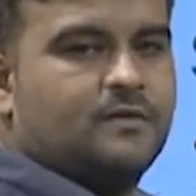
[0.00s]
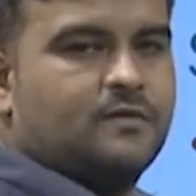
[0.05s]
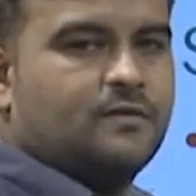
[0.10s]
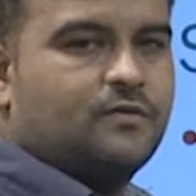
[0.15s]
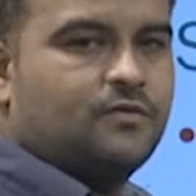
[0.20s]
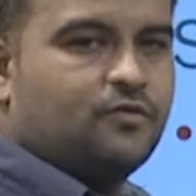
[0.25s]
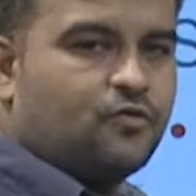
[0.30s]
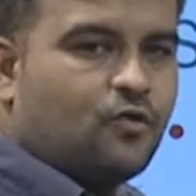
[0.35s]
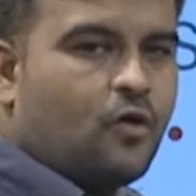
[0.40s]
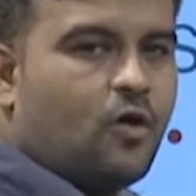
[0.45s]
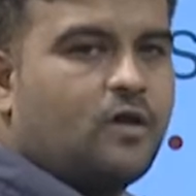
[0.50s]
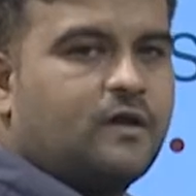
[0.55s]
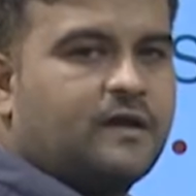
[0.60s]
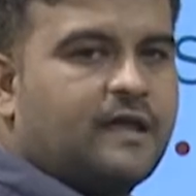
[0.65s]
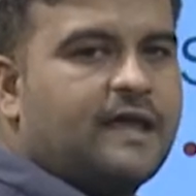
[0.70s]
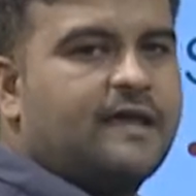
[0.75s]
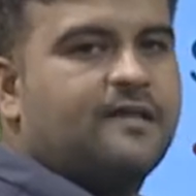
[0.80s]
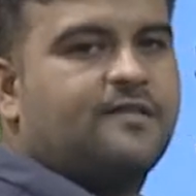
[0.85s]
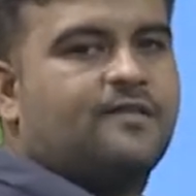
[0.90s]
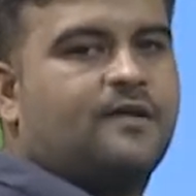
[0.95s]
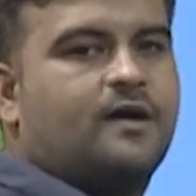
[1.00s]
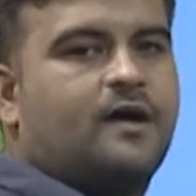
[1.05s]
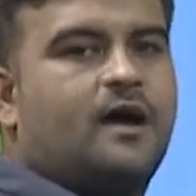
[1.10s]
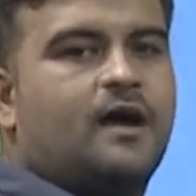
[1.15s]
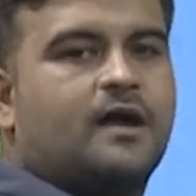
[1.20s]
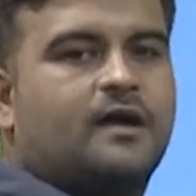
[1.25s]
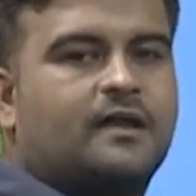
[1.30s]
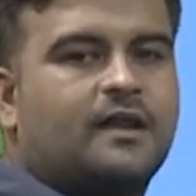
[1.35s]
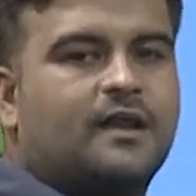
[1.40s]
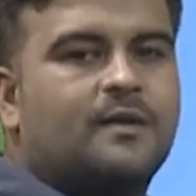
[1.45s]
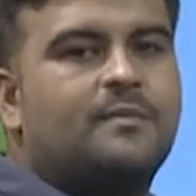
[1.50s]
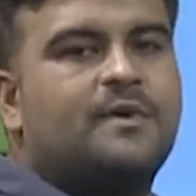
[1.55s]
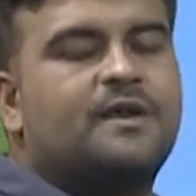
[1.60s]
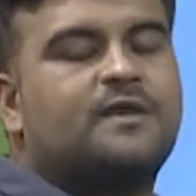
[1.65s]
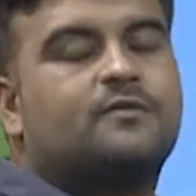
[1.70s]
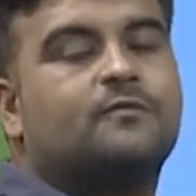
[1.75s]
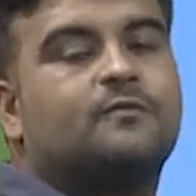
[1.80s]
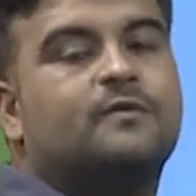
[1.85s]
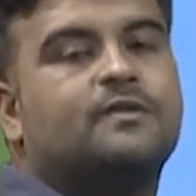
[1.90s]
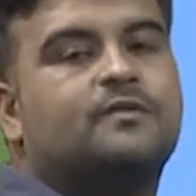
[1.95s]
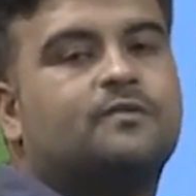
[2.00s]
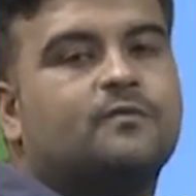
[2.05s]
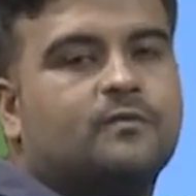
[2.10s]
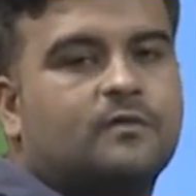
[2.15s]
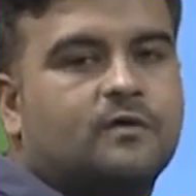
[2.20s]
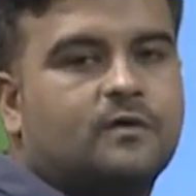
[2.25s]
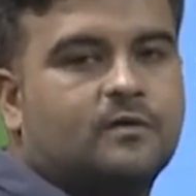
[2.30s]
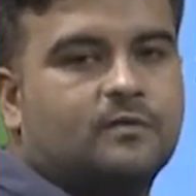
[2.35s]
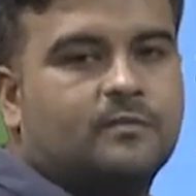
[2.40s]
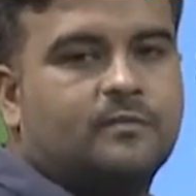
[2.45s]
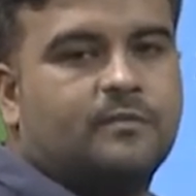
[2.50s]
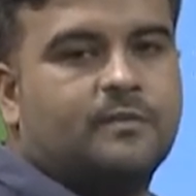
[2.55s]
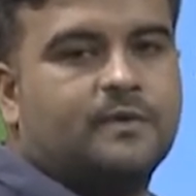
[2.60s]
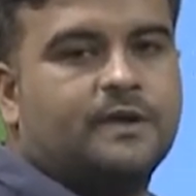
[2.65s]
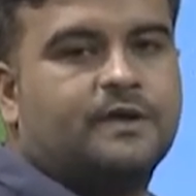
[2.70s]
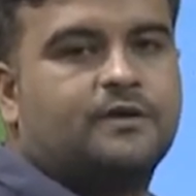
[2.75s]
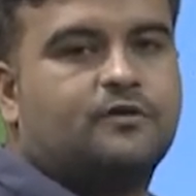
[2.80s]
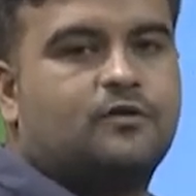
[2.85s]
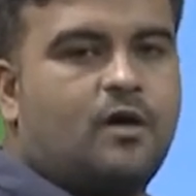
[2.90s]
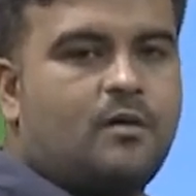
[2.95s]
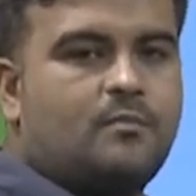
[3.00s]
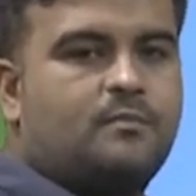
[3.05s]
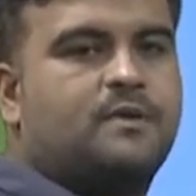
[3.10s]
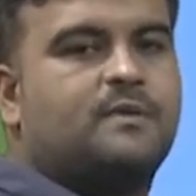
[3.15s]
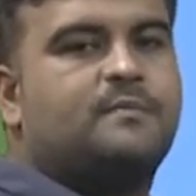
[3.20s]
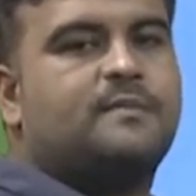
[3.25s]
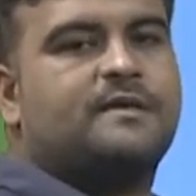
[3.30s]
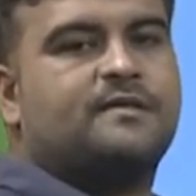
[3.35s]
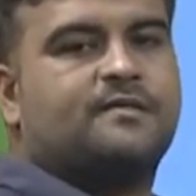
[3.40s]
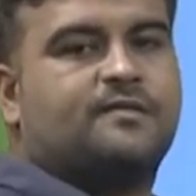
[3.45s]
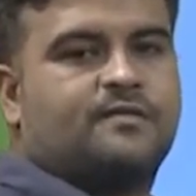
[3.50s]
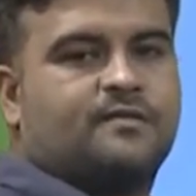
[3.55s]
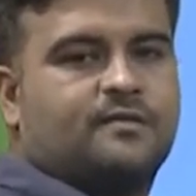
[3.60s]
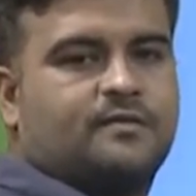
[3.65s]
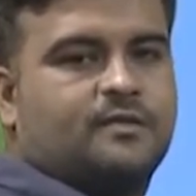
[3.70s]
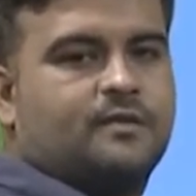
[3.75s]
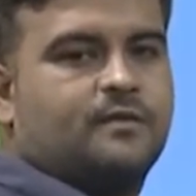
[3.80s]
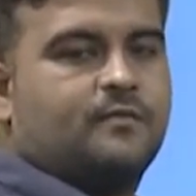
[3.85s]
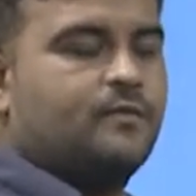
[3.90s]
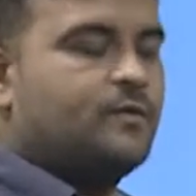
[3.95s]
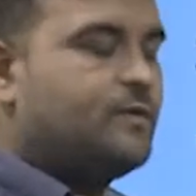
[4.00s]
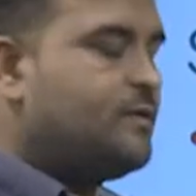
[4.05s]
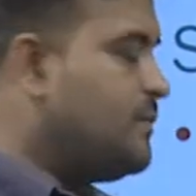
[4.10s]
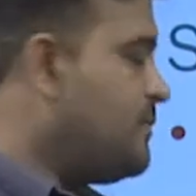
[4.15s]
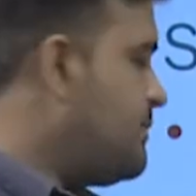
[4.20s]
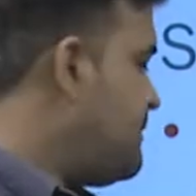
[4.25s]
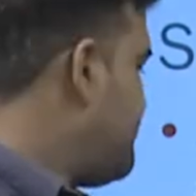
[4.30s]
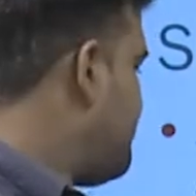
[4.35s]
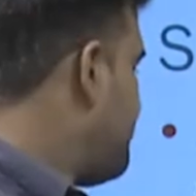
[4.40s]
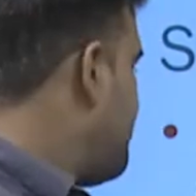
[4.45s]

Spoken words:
John has agreement with verb, it complements the verb.